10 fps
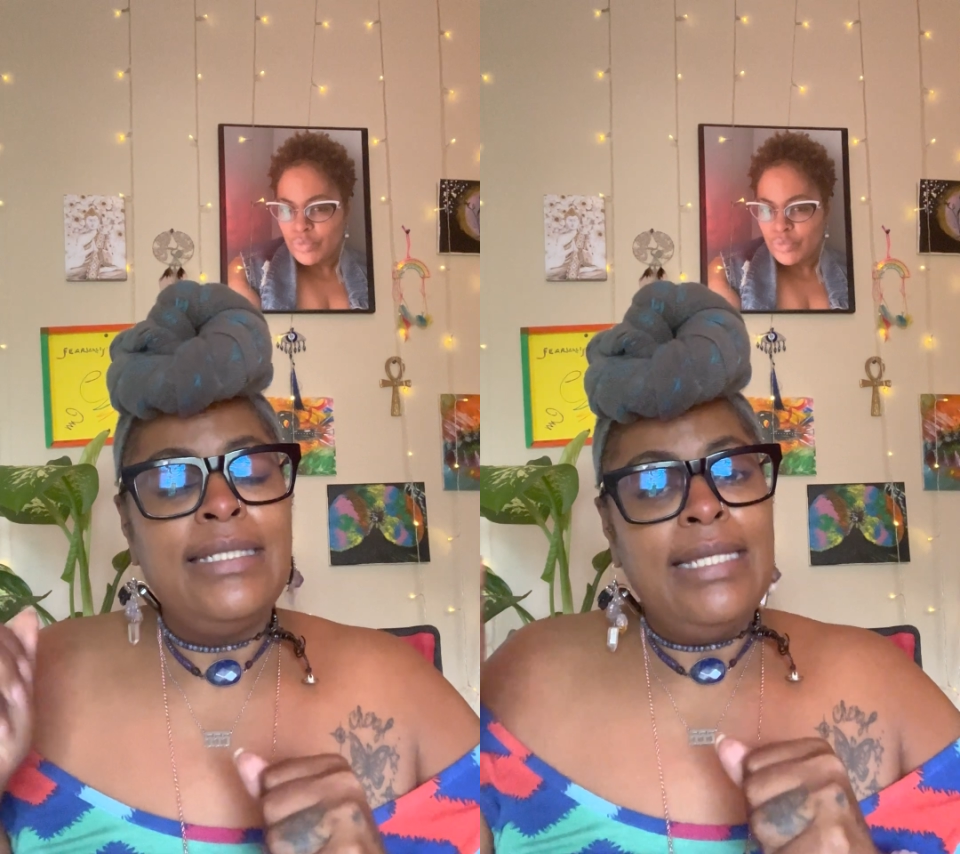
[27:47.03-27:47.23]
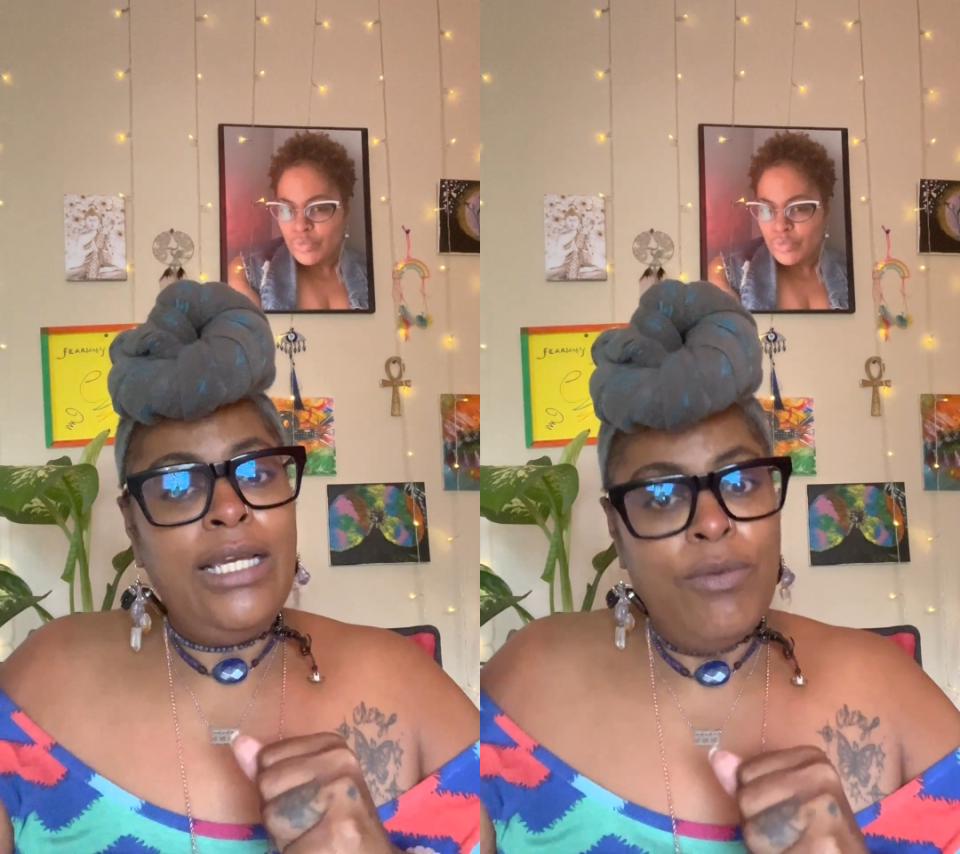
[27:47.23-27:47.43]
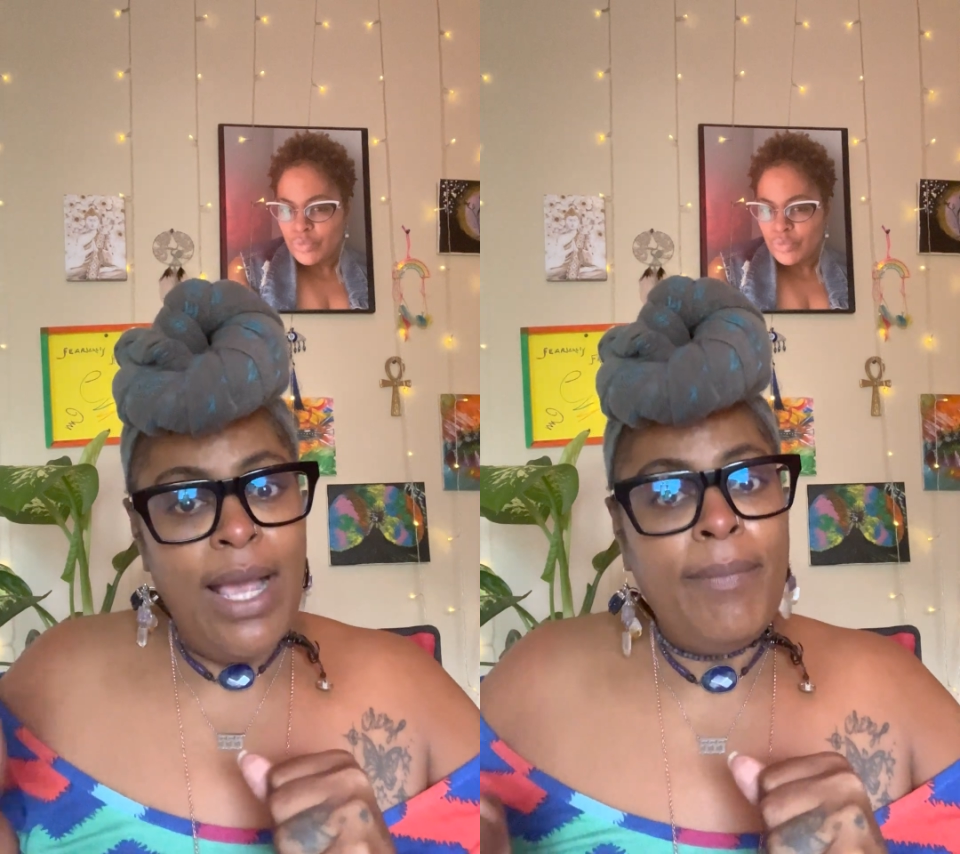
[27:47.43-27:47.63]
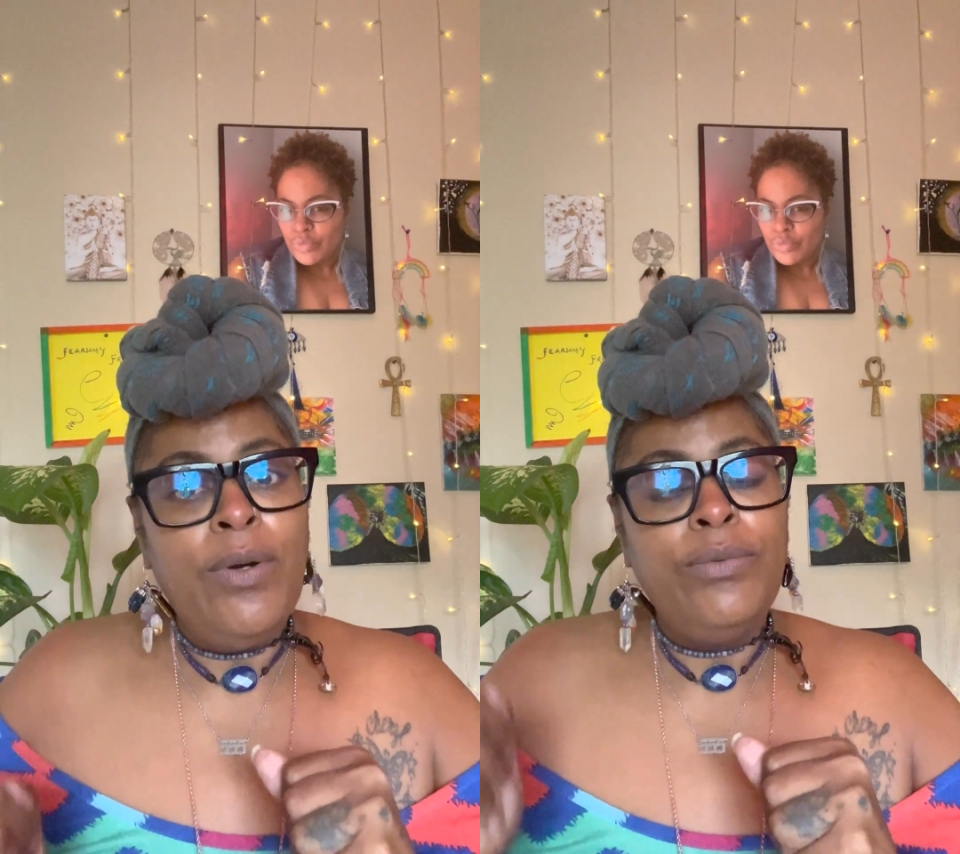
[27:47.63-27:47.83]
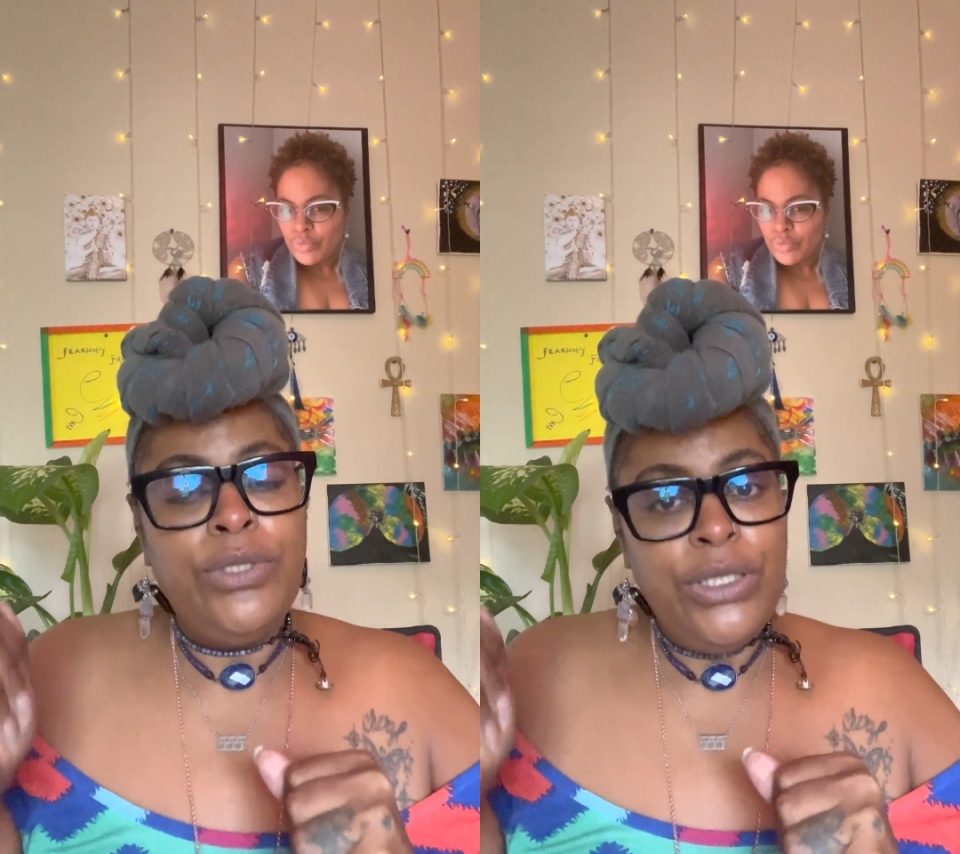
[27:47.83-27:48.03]
they grab
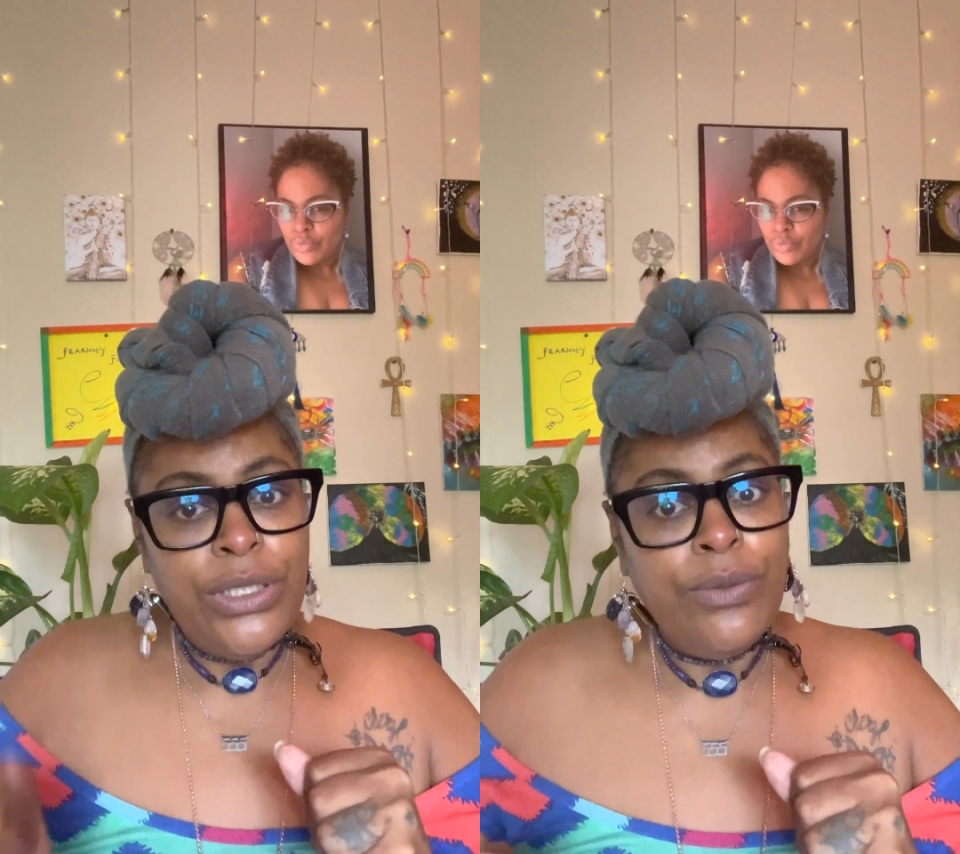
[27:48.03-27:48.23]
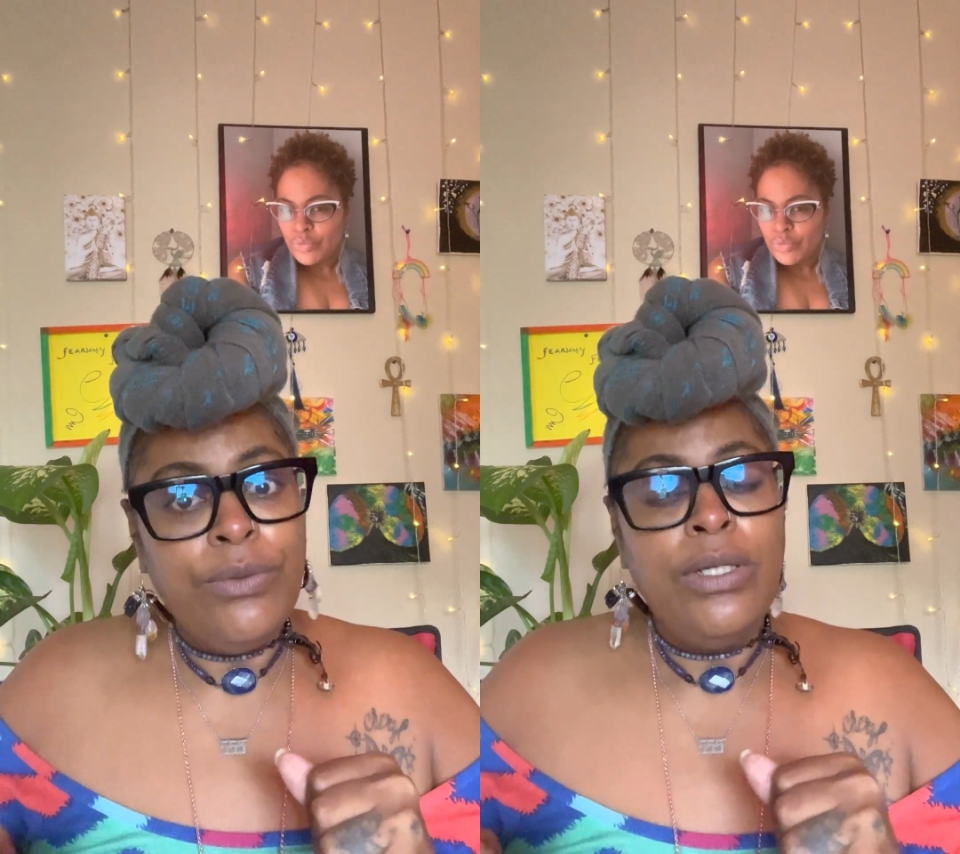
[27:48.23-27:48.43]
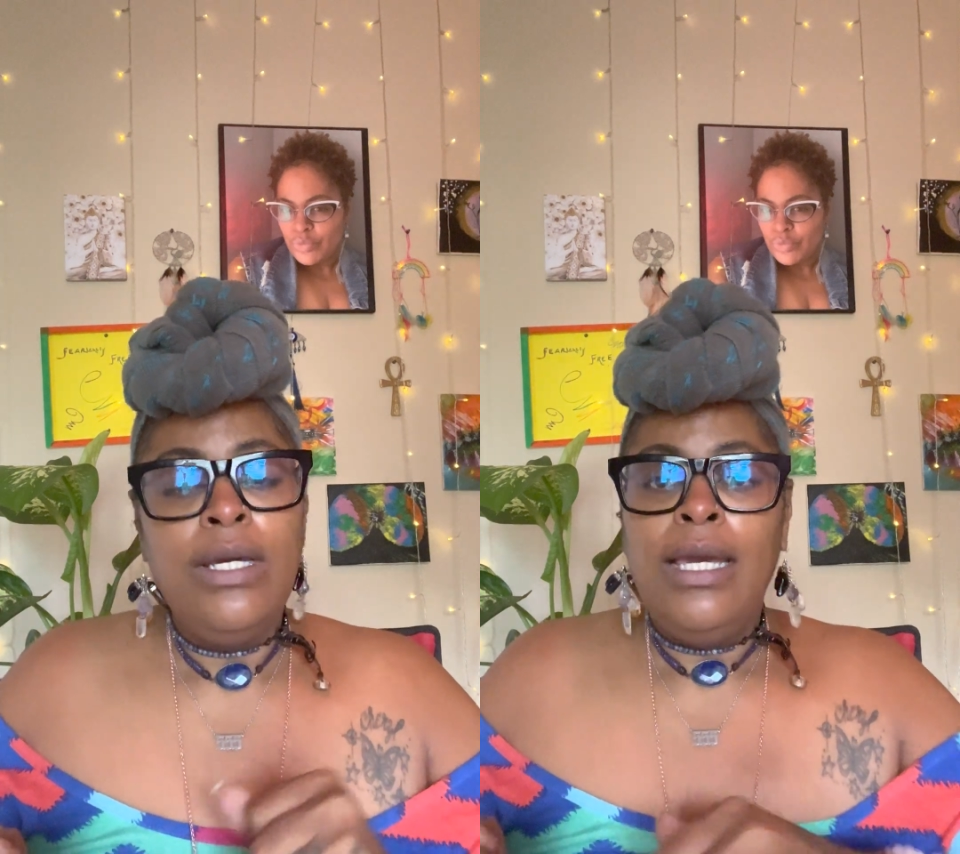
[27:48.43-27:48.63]
onto you.